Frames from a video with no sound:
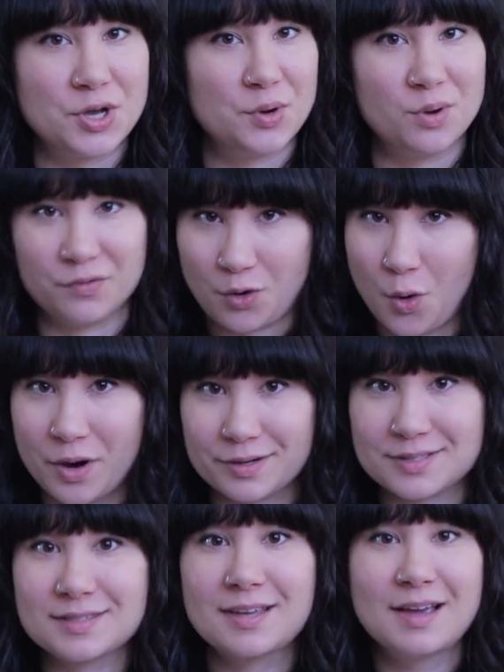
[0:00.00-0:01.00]
So, of
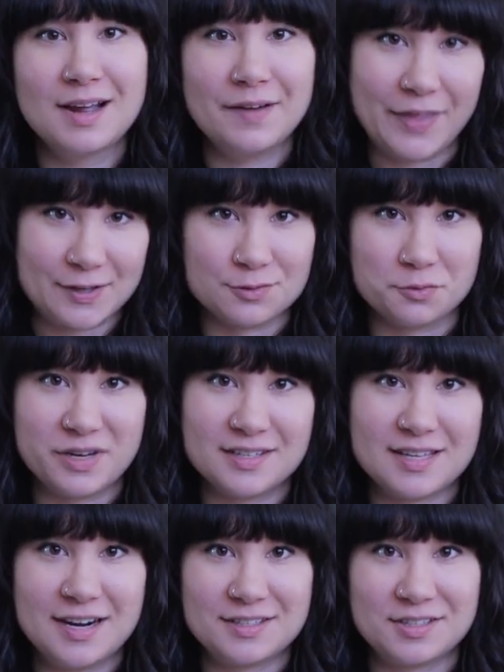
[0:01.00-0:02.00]
course, that's where we
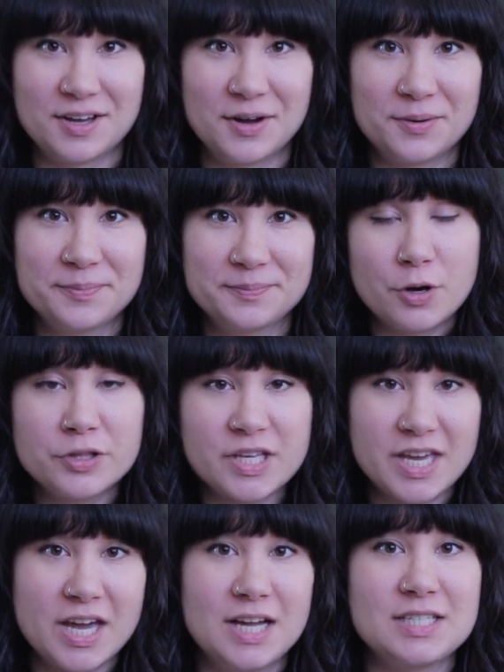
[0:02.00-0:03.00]
decided to go.
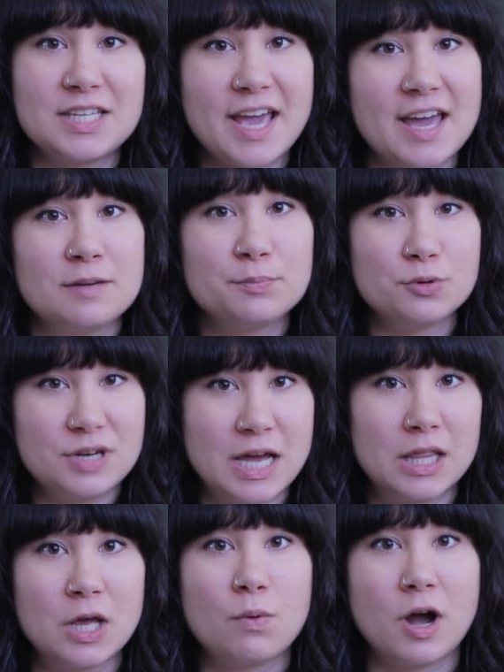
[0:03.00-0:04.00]
Both Chianti and
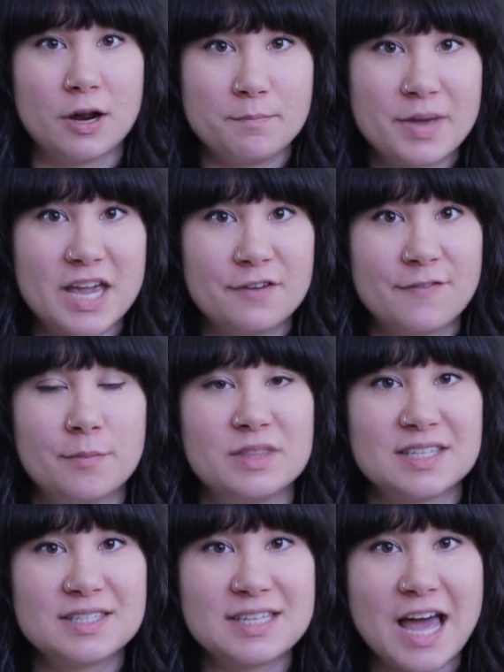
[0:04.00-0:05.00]
Brunello are made from
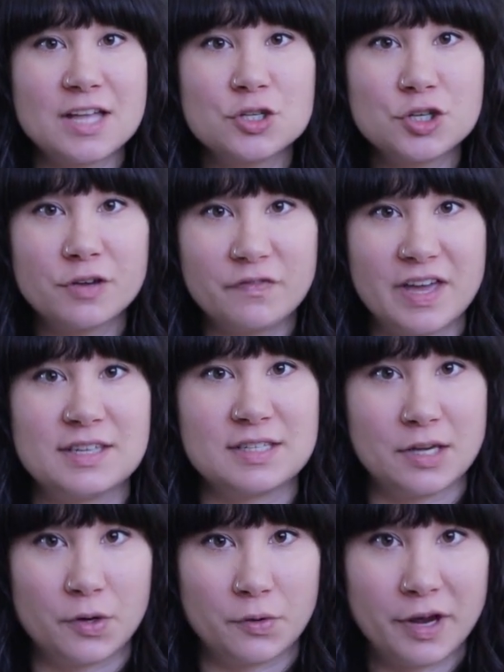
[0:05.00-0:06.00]
the
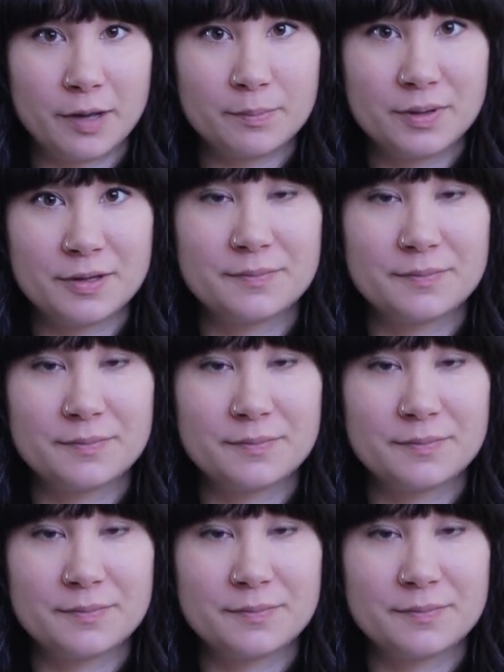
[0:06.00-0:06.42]
Sangiovese grape.